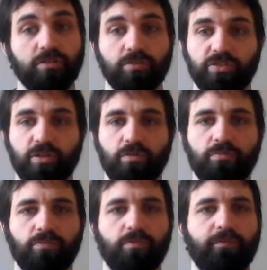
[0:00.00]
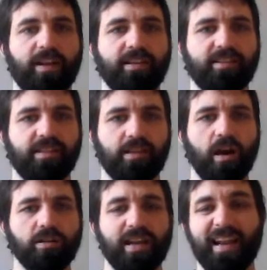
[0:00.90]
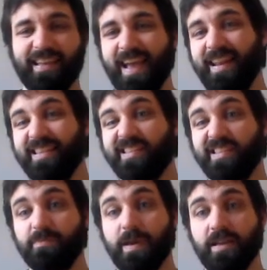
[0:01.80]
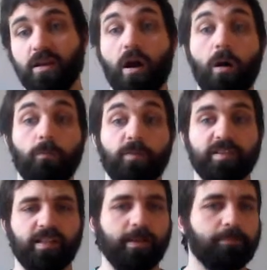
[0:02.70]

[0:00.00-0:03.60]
So, fantastic card, and again, instant speed, obviously.